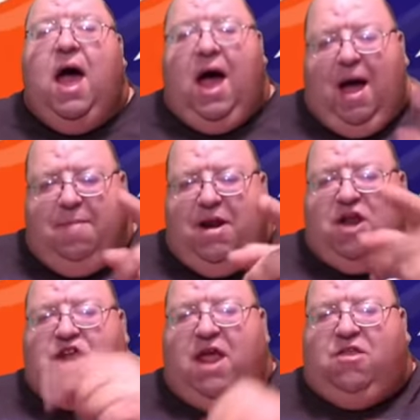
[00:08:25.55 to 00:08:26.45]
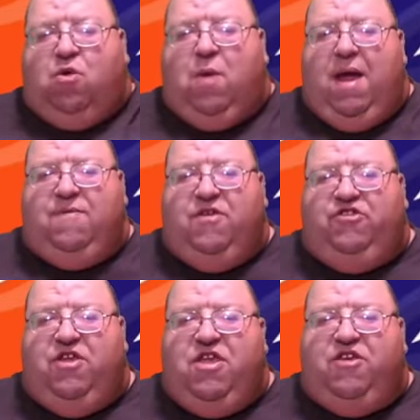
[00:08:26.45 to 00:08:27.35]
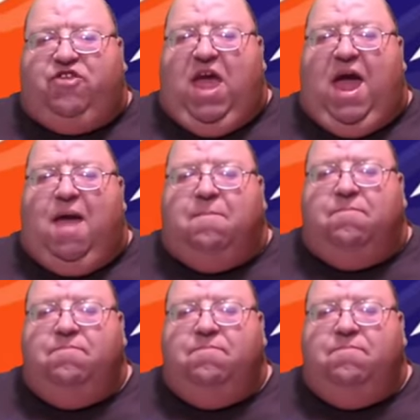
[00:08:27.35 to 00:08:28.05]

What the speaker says: I'm going to take the Ravens in this game.